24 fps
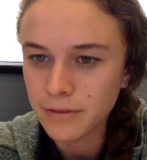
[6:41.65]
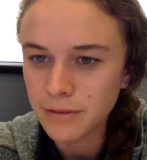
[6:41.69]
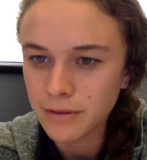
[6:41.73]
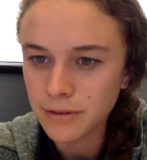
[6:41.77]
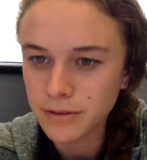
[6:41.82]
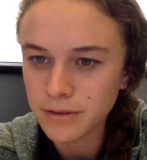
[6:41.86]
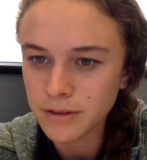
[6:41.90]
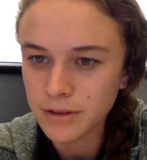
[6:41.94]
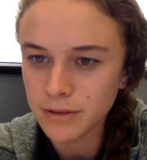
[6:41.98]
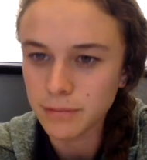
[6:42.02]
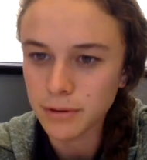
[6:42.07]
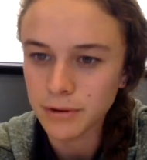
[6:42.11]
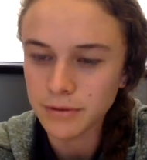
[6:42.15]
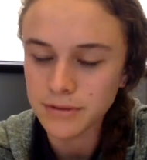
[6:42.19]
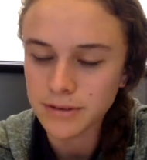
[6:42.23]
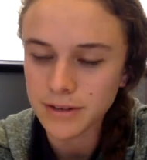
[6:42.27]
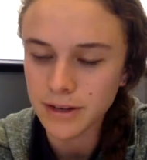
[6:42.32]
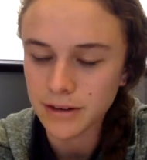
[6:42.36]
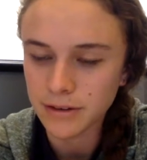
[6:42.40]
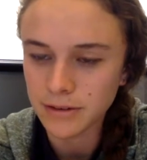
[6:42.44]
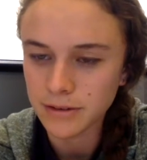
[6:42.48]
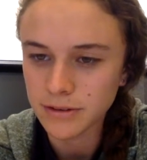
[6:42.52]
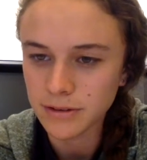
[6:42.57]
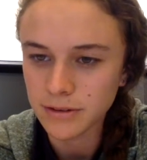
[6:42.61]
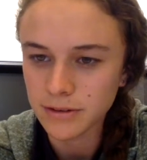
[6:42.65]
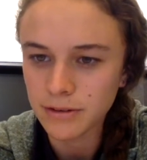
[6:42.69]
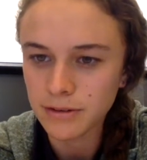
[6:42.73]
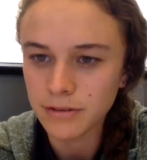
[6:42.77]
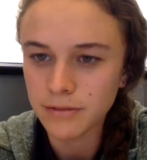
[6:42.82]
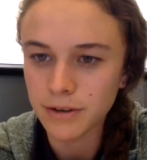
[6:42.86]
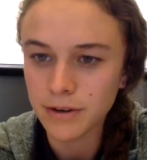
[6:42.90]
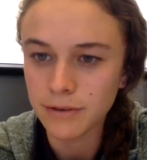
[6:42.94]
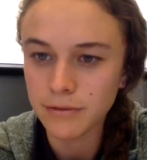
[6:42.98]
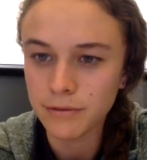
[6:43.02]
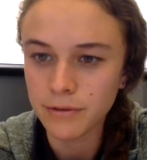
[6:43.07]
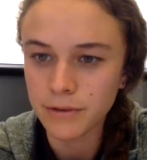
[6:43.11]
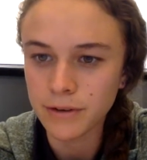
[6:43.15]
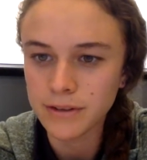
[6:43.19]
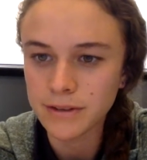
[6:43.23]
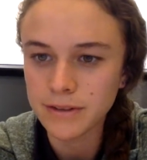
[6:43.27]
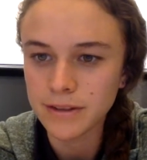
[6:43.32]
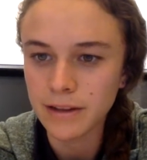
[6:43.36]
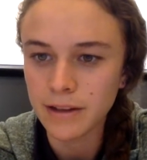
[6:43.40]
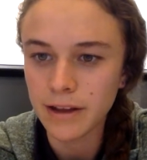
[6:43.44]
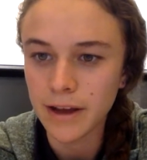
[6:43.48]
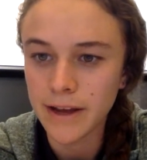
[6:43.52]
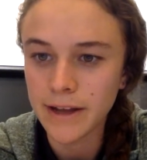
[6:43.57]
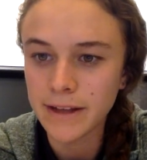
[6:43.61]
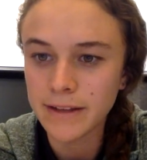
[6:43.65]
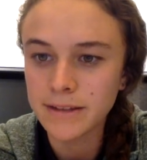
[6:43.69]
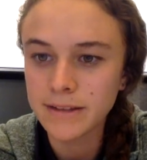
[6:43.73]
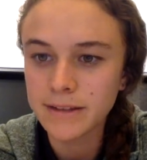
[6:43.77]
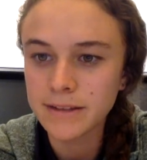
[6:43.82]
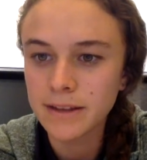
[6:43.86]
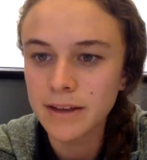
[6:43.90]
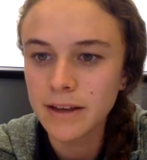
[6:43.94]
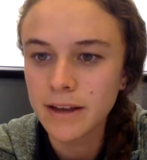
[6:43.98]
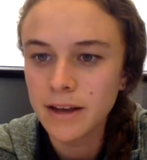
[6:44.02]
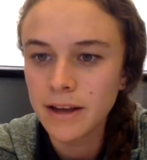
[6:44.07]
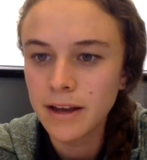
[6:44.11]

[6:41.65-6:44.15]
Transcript: those are both standards under the Rainforest Alliance.